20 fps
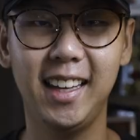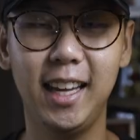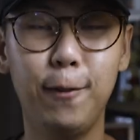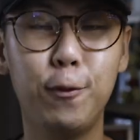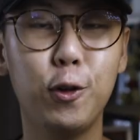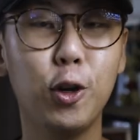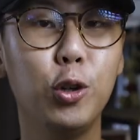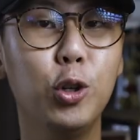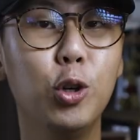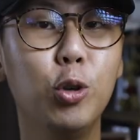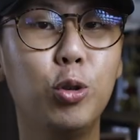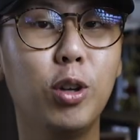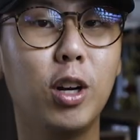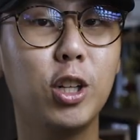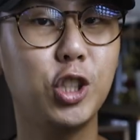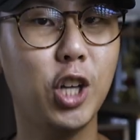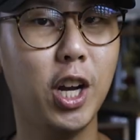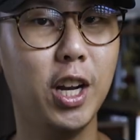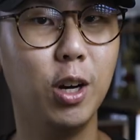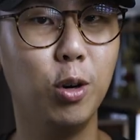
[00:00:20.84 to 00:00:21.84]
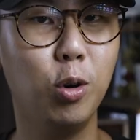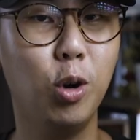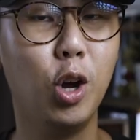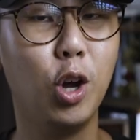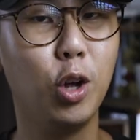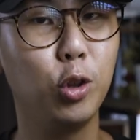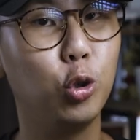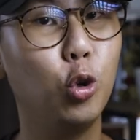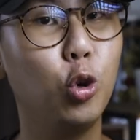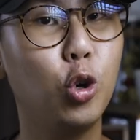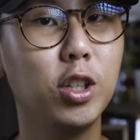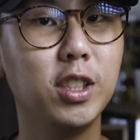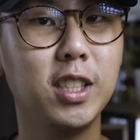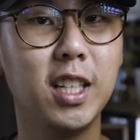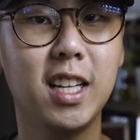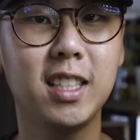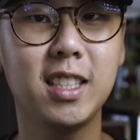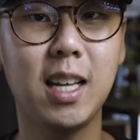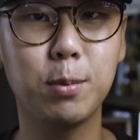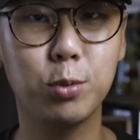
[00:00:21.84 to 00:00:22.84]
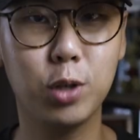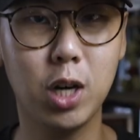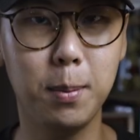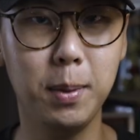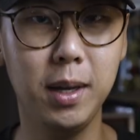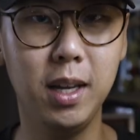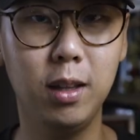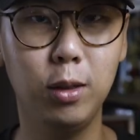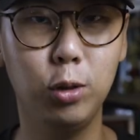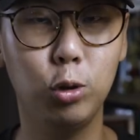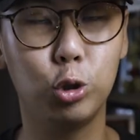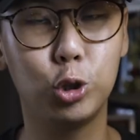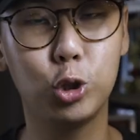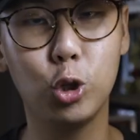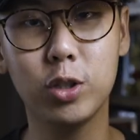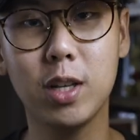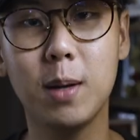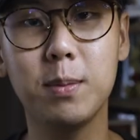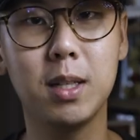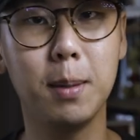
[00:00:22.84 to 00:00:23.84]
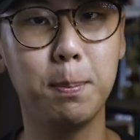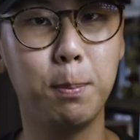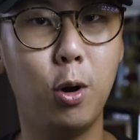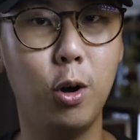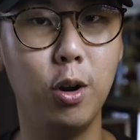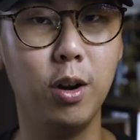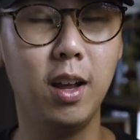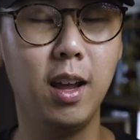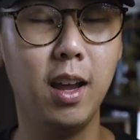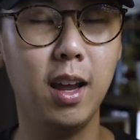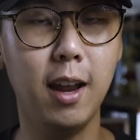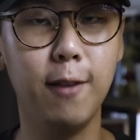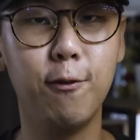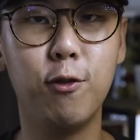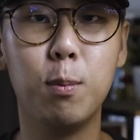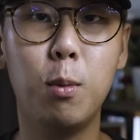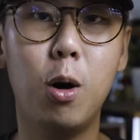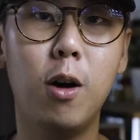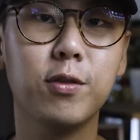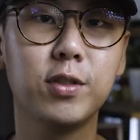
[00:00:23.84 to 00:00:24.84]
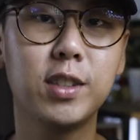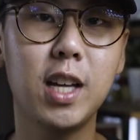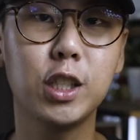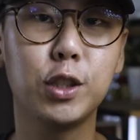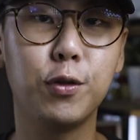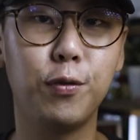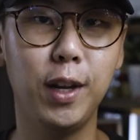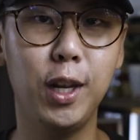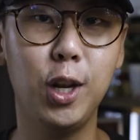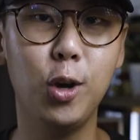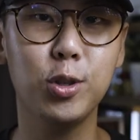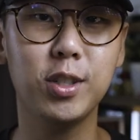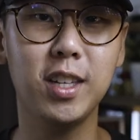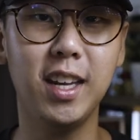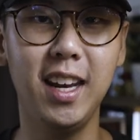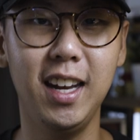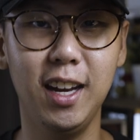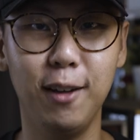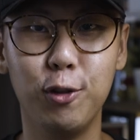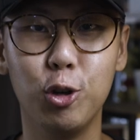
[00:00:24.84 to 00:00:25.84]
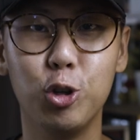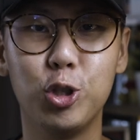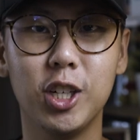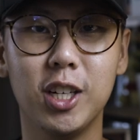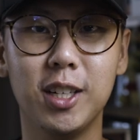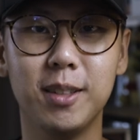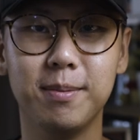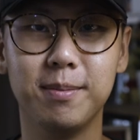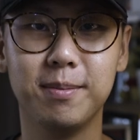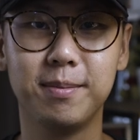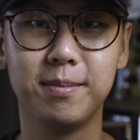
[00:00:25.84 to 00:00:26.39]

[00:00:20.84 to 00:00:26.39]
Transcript: If you're new to the channel, do consider subscribing to show some support and for more of such videos in the future.